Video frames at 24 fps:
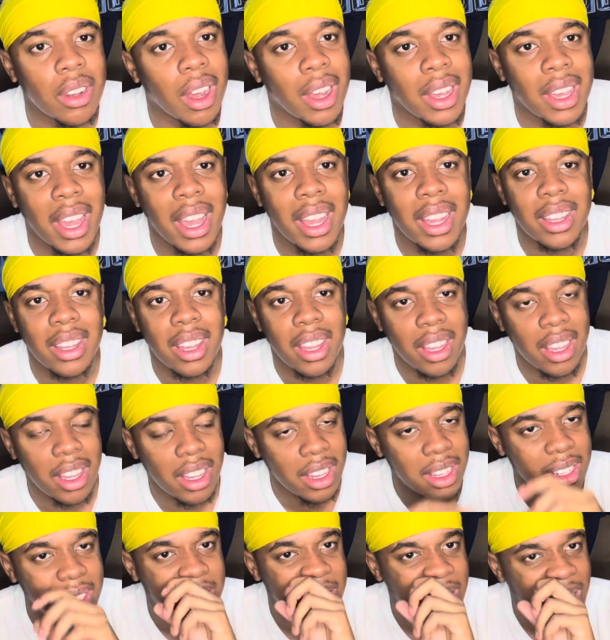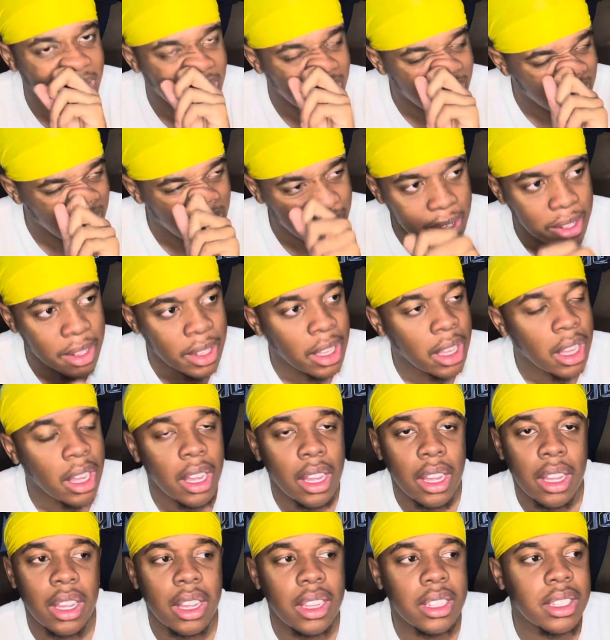I can't think of his name, but
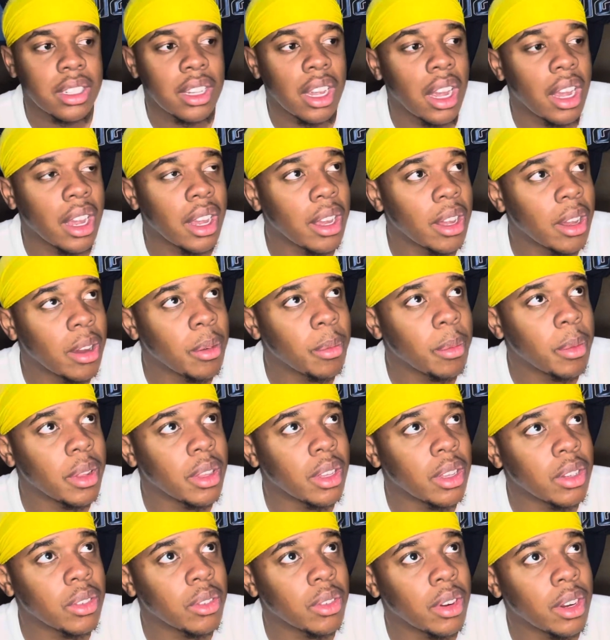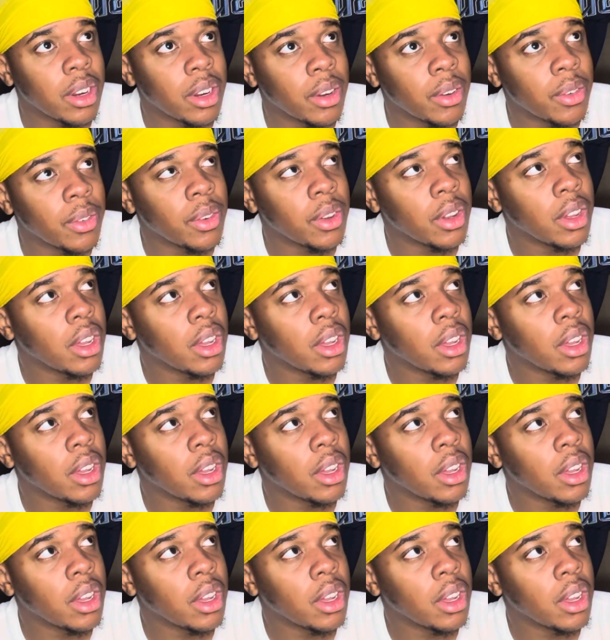they signed him in the draft.